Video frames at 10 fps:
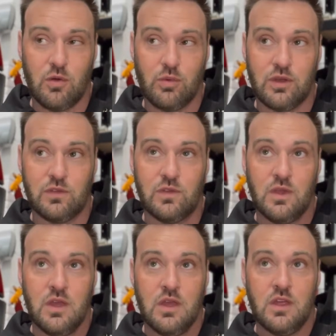with
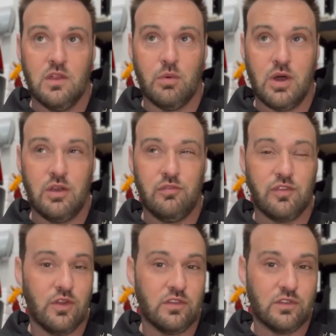the one
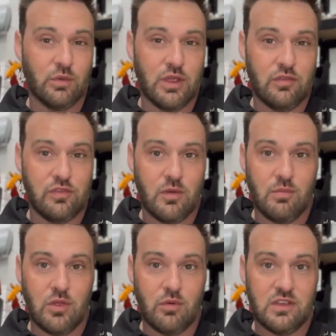furthest away
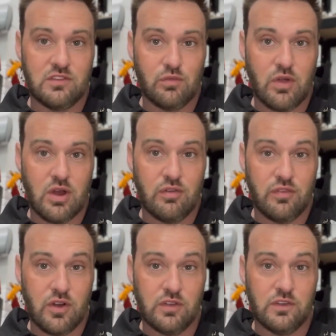from the reservoir
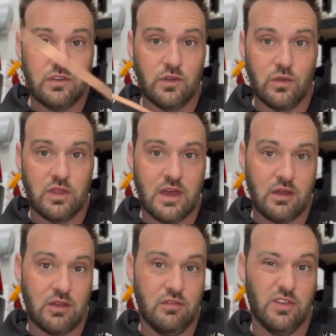first, so
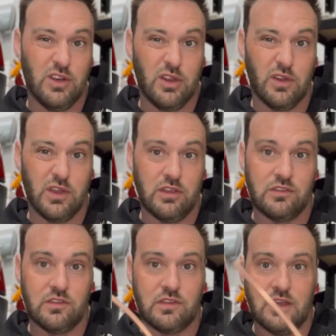that conveniently is
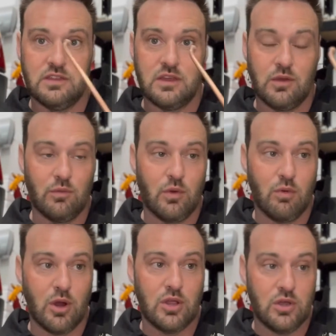the side that we're
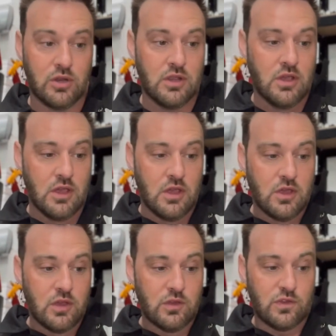working on.
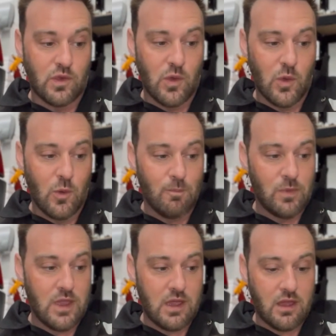So
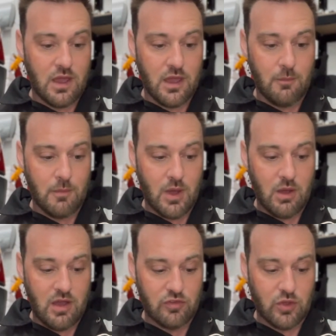yeah, I'll
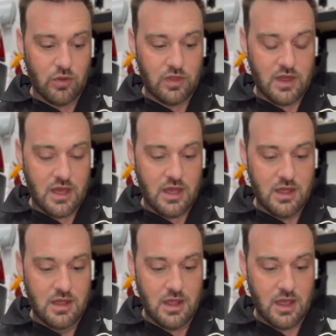have a go at that,
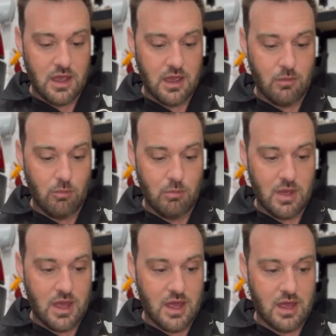
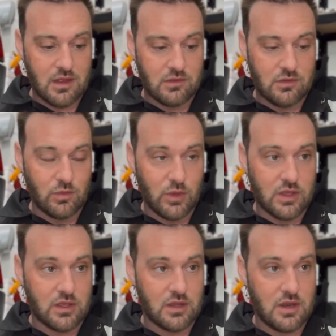and we
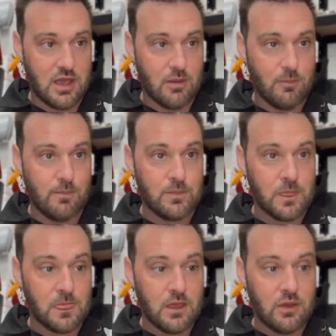can
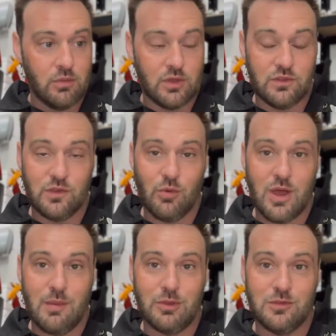see what
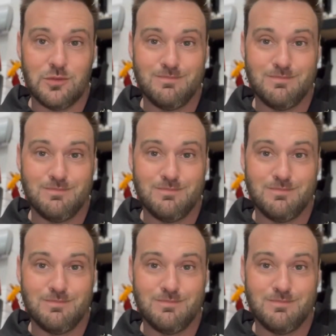happens.